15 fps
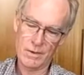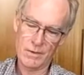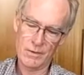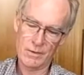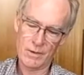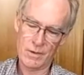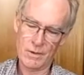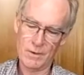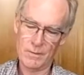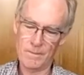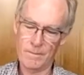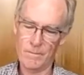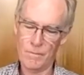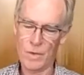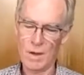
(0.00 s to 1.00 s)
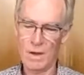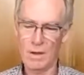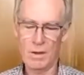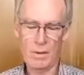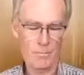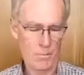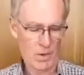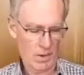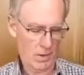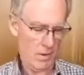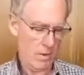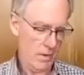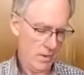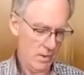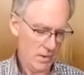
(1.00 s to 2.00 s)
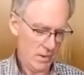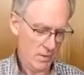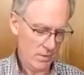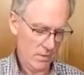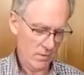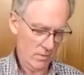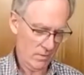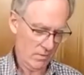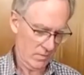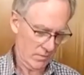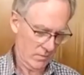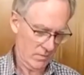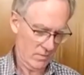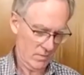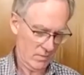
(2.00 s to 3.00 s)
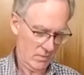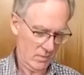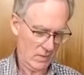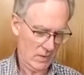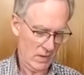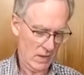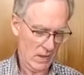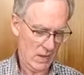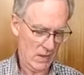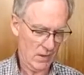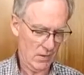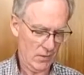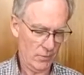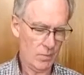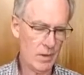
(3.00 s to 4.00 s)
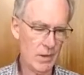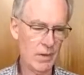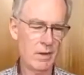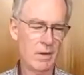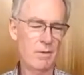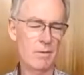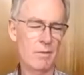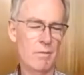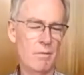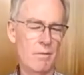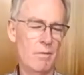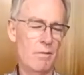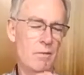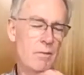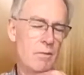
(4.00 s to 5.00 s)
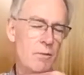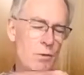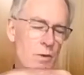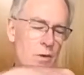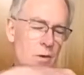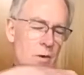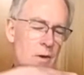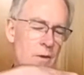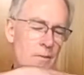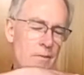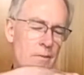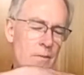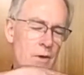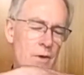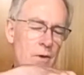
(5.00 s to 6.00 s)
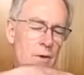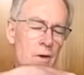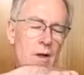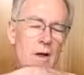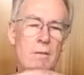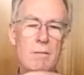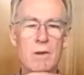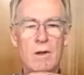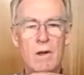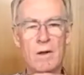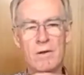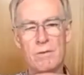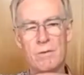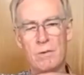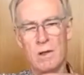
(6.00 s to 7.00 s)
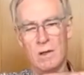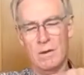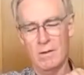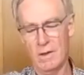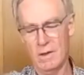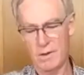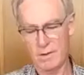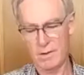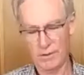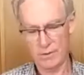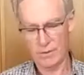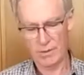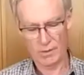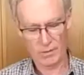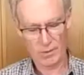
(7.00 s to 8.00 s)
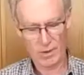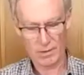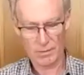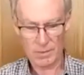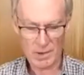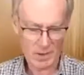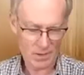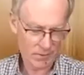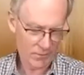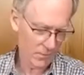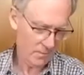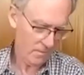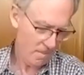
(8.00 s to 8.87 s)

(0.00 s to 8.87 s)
So Orange is one of the more newly emerged wine regions of New South Wales.